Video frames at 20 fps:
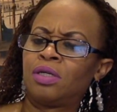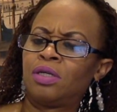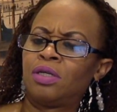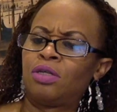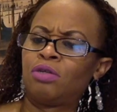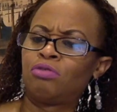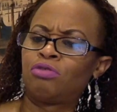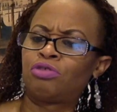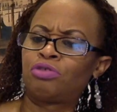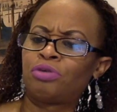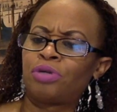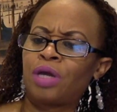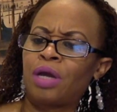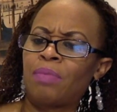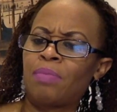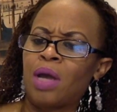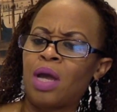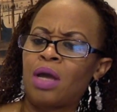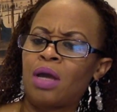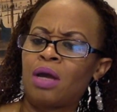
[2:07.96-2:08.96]

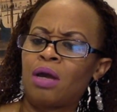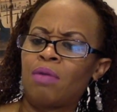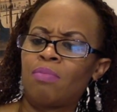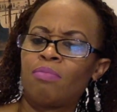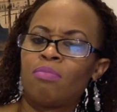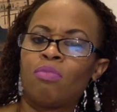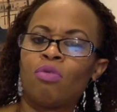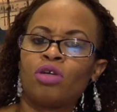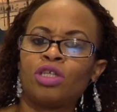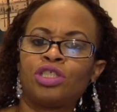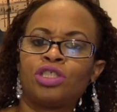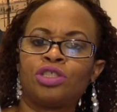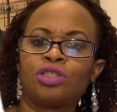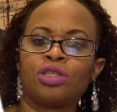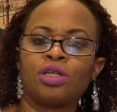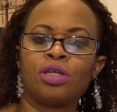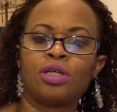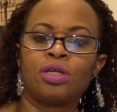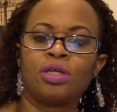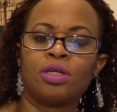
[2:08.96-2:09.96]
Nutrium
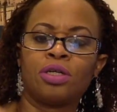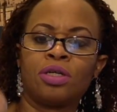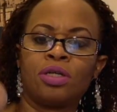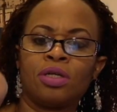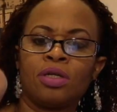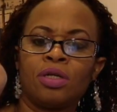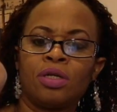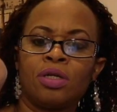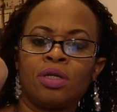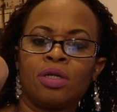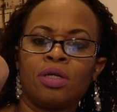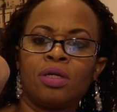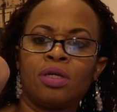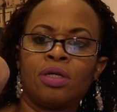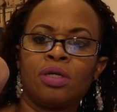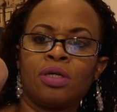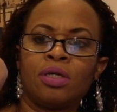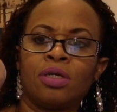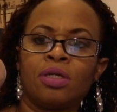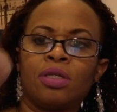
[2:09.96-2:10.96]
Moisture.
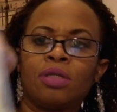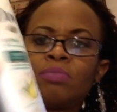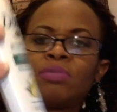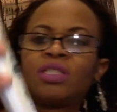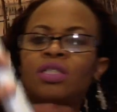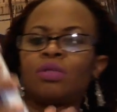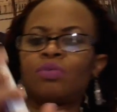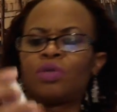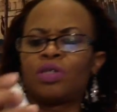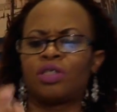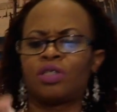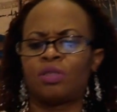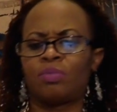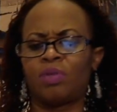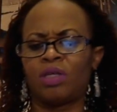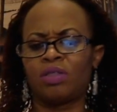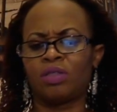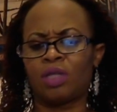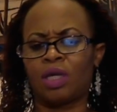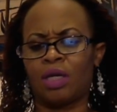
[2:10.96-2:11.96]
Let me see what it
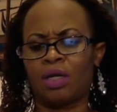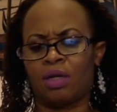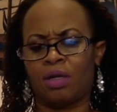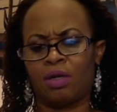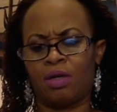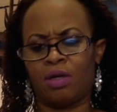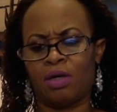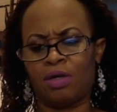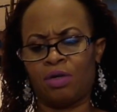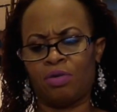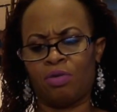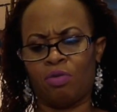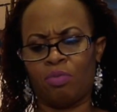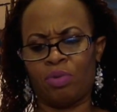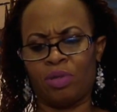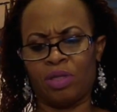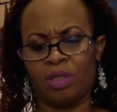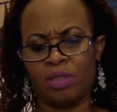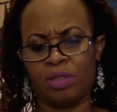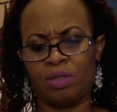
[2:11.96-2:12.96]
smells like. How do you
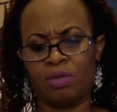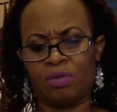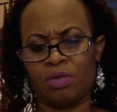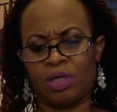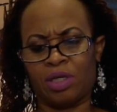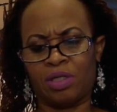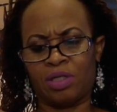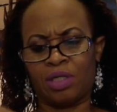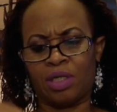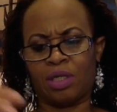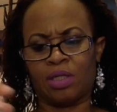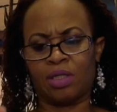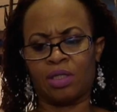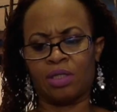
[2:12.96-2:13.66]
open this? Oh, it's